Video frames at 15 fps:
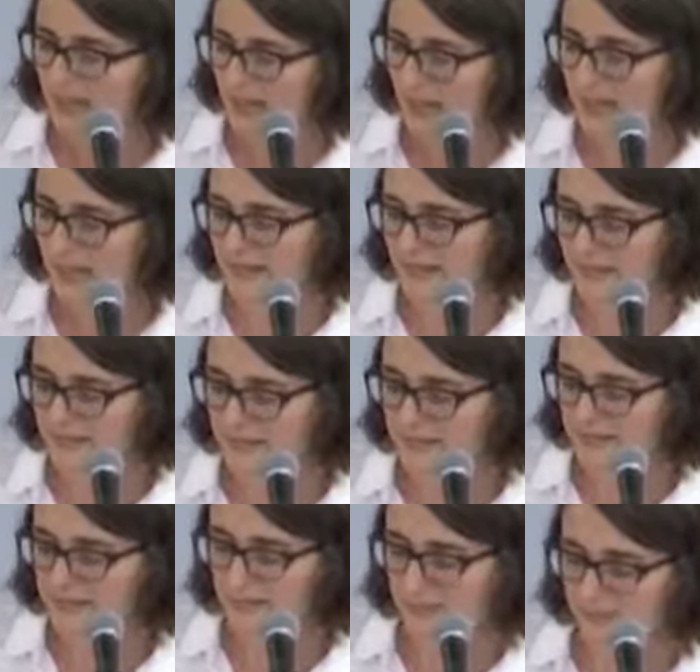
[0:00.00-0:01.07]
And
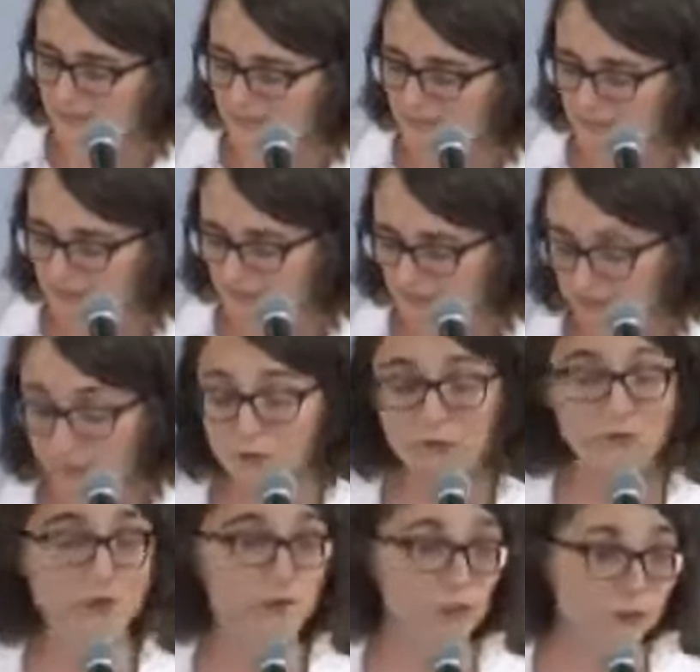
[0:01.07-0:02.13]
if you're
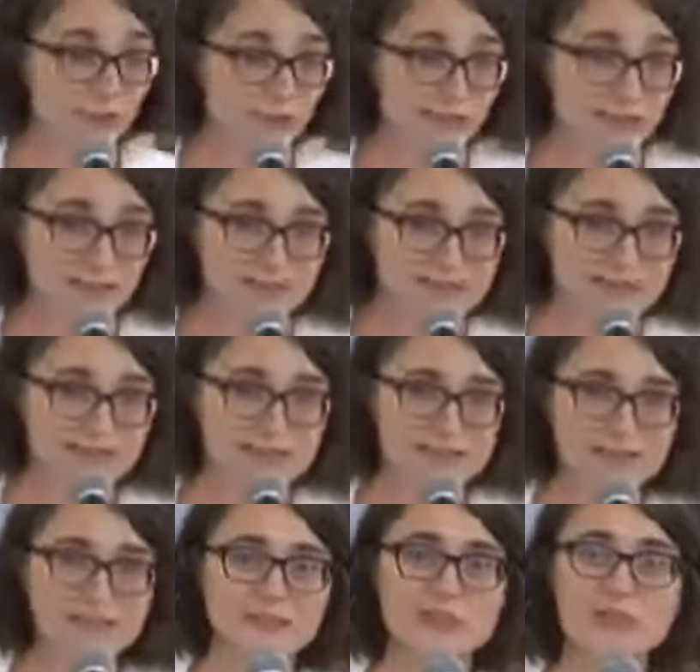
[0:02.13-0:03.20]
curious
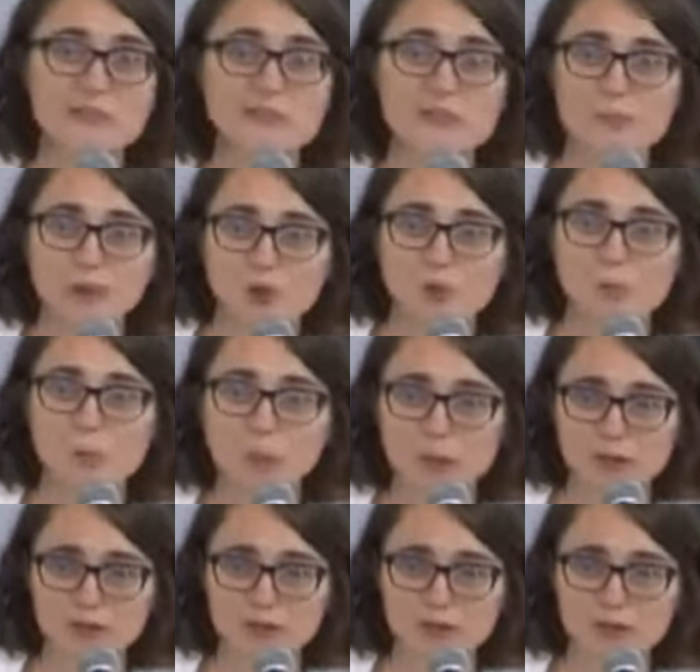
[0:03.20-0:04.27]
and to know
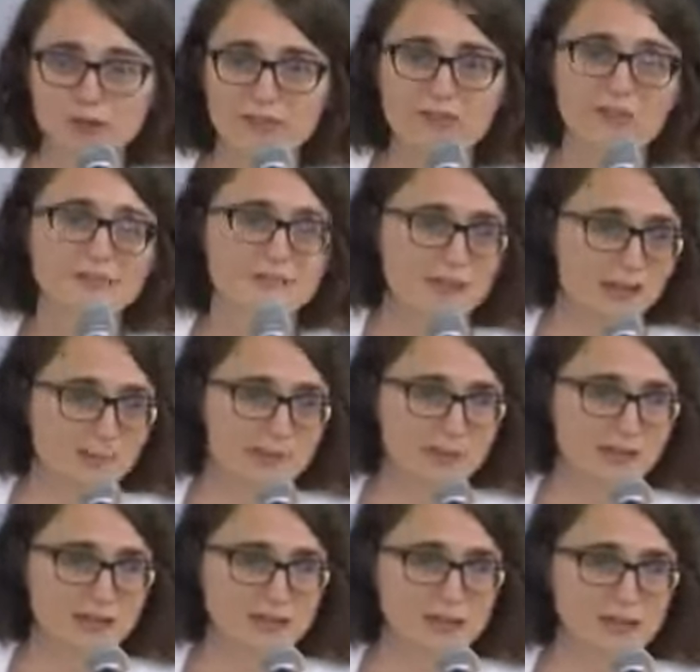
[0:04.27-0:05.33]
more on this
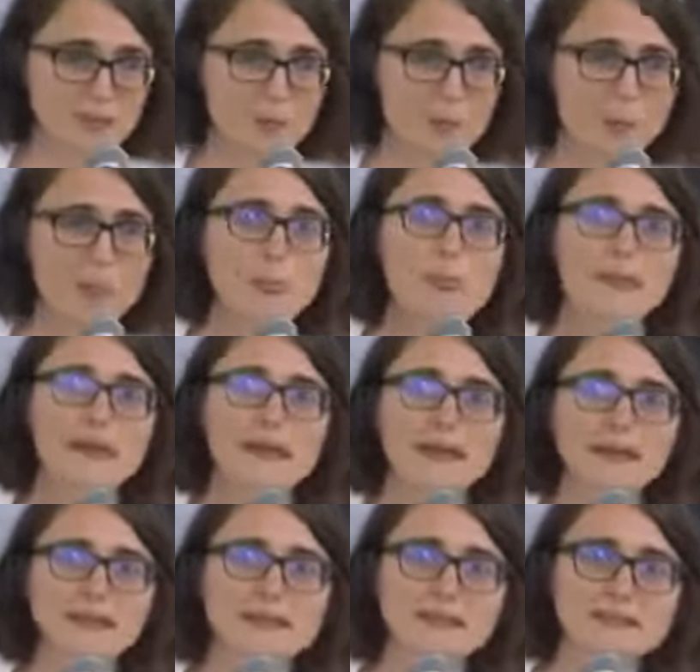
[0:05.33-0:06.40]
campaign,
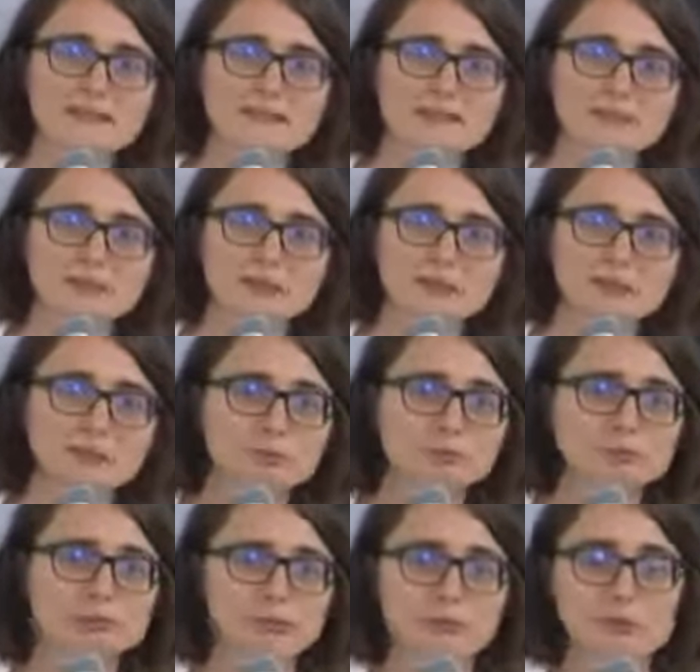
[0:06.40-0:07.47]
and
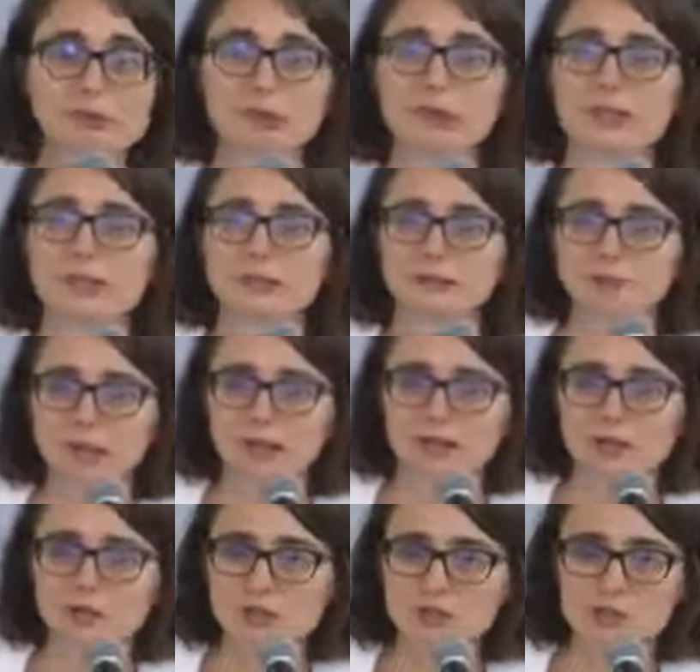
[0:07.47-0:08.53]
if you want to
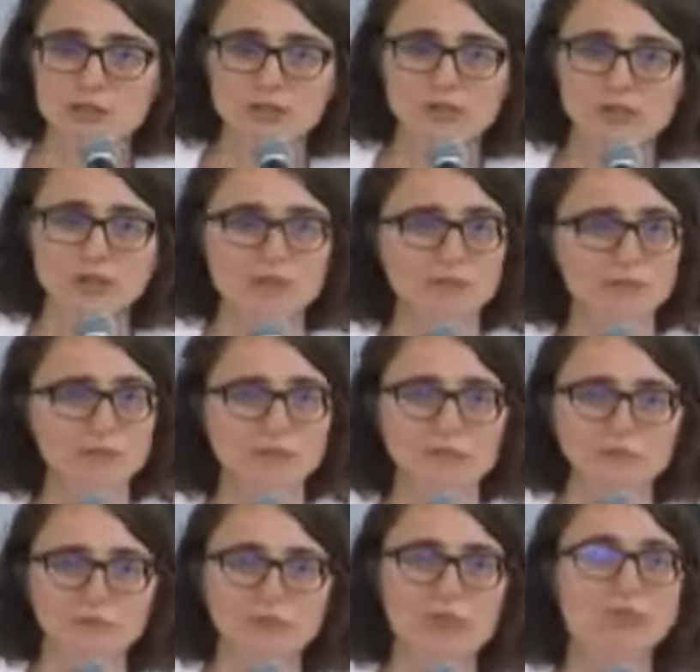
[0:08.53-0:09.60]
encourage
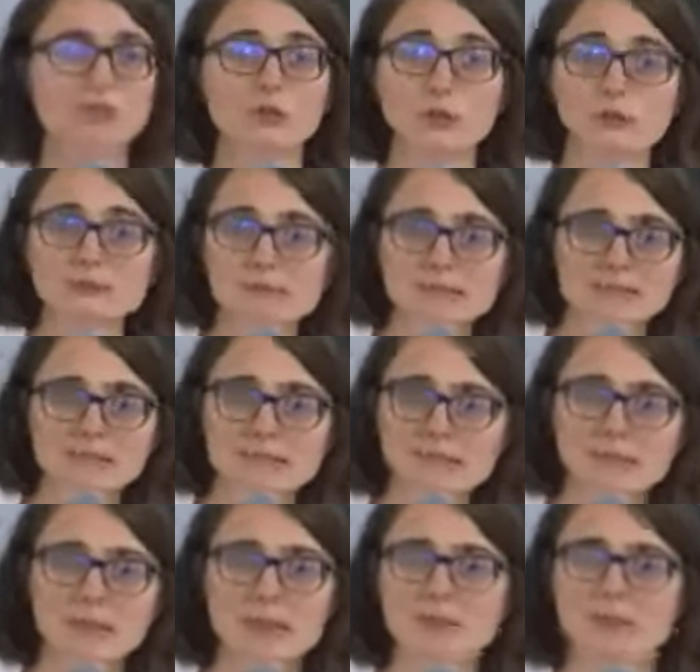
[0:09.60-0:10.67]
in your
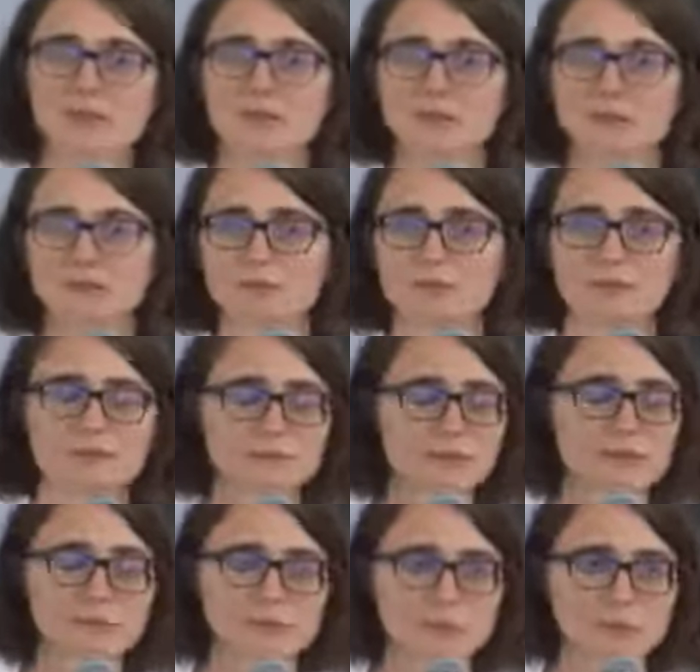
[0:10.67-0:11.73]
cities, maybe
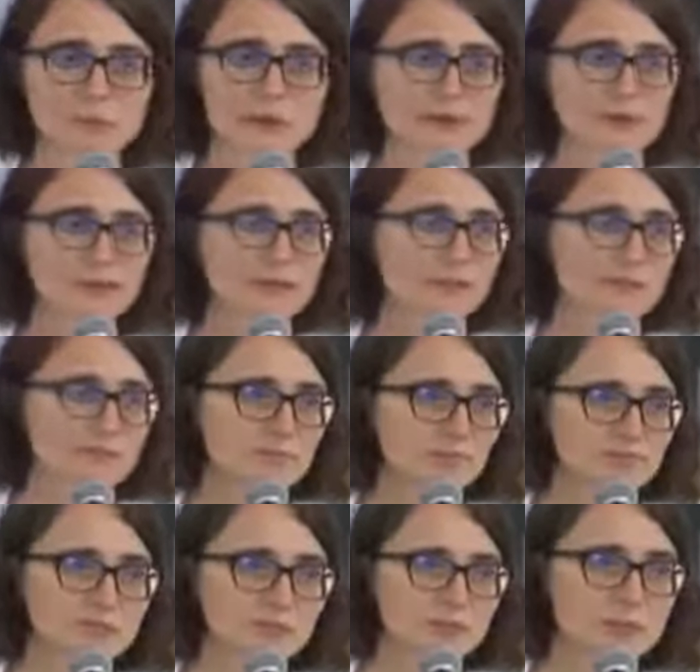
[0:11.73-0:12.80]

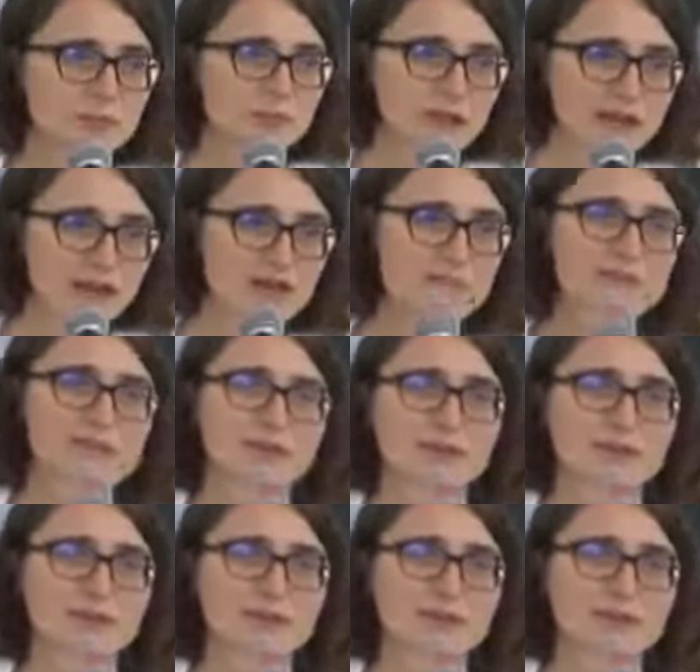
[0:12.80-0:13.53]
you don't have